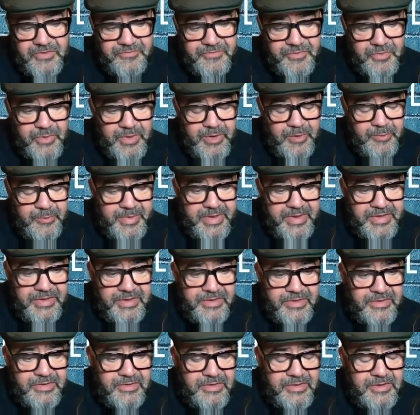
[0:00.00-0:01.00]
few
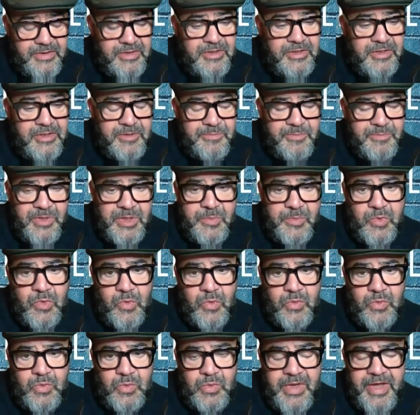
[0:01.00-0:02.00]
Albanian
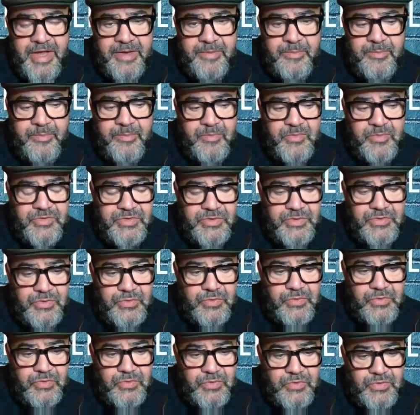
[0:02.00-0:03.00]
people came
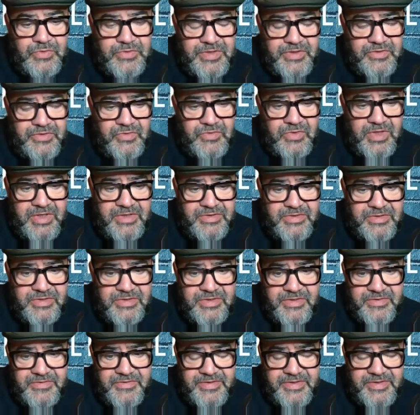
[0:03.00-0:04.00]
to central
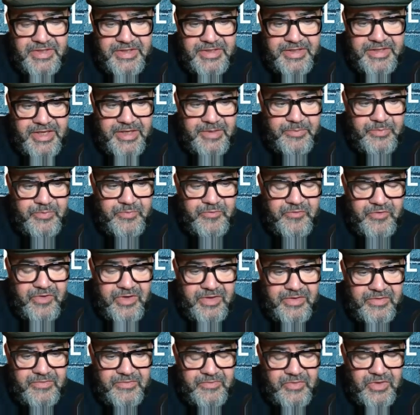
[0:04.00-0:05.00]
London. I think they came
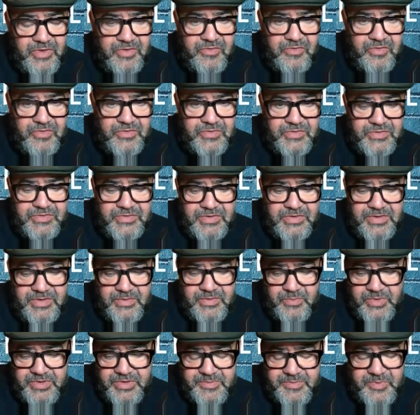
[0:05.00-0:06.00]
across
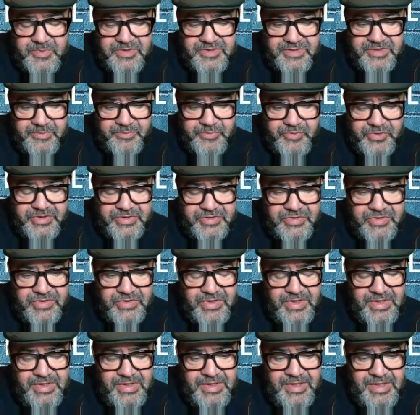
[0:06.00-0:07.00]
Westminster Bridge,
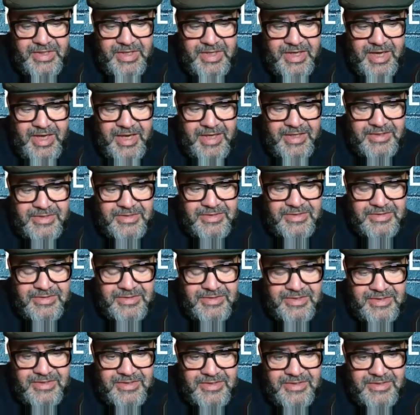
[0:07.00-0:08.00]

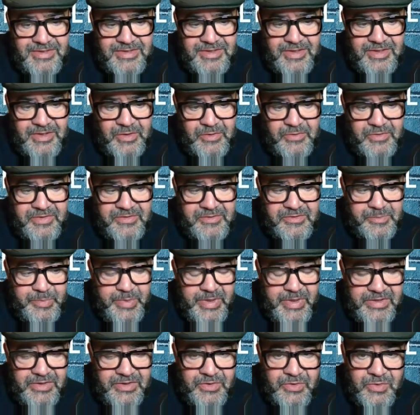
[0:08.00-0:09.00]
and it's
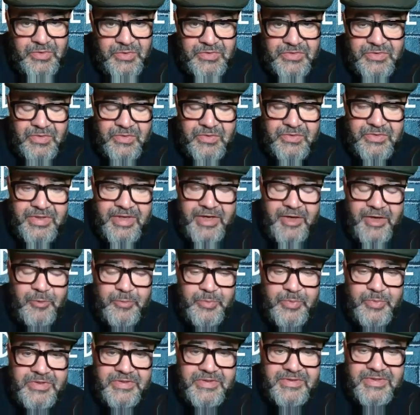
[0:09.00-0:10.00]
big news on
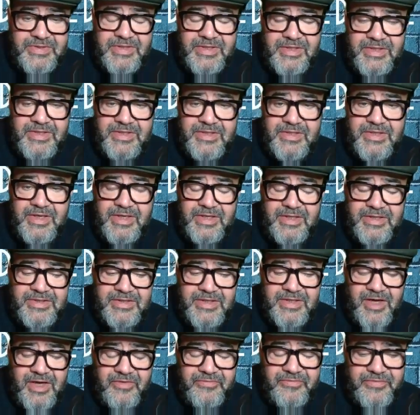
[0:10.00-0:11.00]
LBC
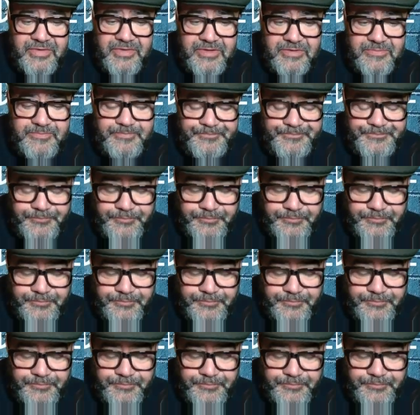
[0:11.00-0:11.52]
and other